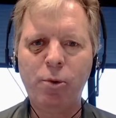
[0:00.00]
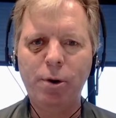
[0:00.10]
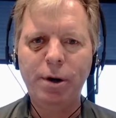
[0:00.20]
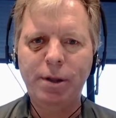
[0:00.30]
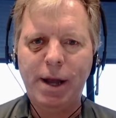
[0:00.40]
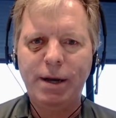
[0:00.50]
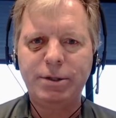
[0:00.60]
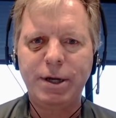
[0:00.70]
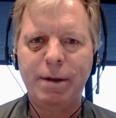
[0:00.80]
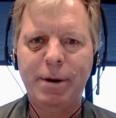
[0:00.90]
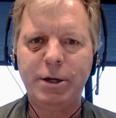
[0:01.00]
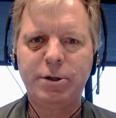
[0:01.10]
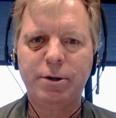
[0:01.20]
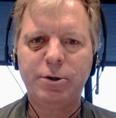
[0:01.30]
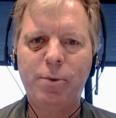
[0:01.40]
more into that in a second, but I
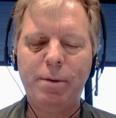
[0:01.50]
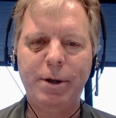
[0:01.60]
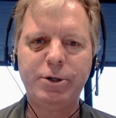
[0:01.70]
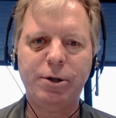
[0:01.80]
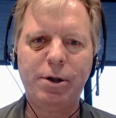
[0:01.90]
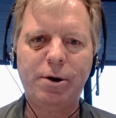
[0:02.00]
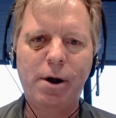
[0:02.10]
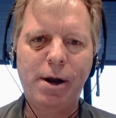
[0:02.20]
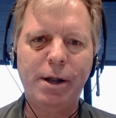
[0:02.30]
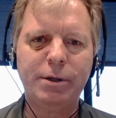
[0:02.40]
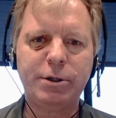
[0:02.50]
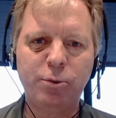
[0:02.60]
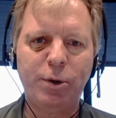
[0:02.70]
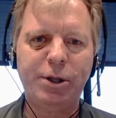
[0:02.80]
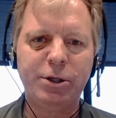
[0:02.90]
just also want to make sure that our audience is
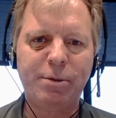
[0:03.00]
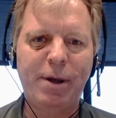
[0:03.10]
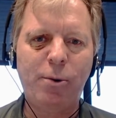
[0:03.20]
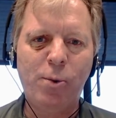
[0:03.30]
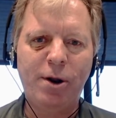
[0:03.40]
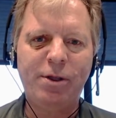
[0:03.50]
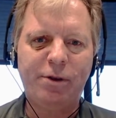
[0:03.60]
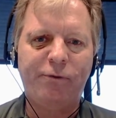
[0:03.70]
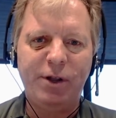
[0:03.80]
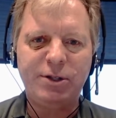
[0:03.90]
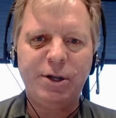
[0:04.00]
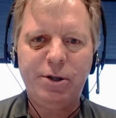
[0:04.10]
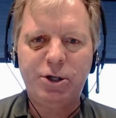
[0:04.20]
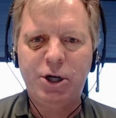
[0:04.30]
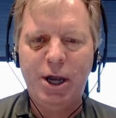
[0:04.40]
with us about where this fits in
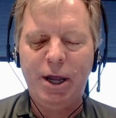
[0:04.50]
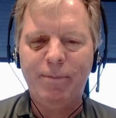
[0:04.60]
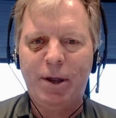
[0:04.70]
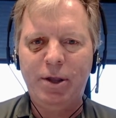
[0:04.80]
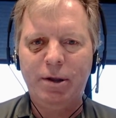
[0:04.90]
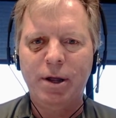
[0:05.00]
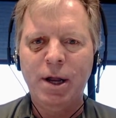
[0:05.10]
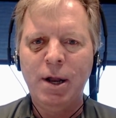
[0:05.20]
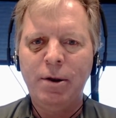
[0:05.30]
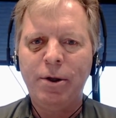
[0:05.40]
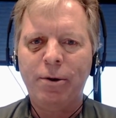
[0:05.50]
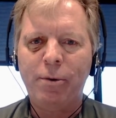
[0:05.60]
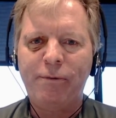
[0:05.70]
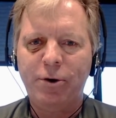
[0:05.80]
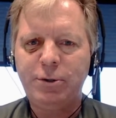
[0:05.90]
the chain. I think yeah. you know
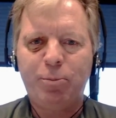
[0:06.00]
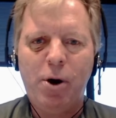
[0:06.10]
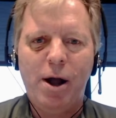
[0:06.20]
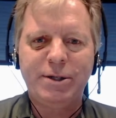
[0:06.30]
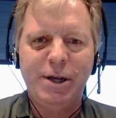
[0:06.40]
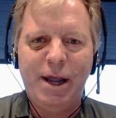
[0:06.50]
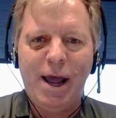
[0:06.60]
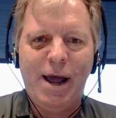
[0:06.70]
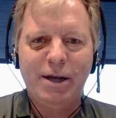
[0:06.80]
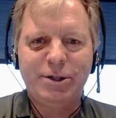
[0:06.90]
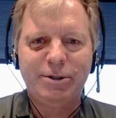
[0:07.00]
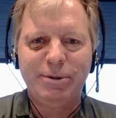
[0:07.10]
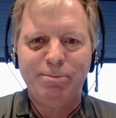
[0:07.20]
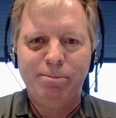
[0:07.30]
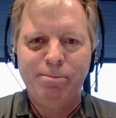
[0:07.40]
reverse proxy
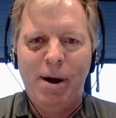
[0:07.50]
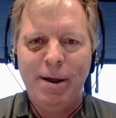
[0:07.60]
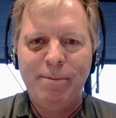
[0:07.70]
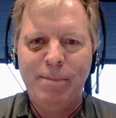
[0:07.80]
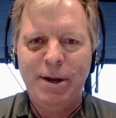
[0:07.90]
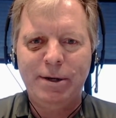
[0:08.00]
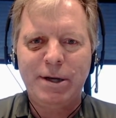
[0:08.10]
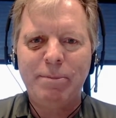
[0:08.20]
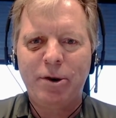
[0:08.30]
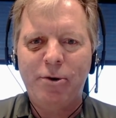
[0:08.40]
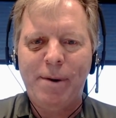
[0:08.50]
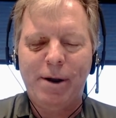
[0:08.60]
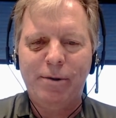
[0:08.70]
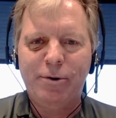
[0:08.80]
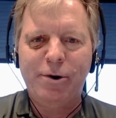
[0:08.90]
cache might mean something to
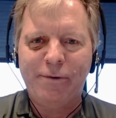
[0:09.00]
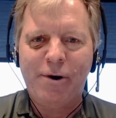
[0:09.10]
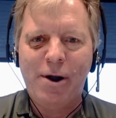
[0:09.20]
about a third of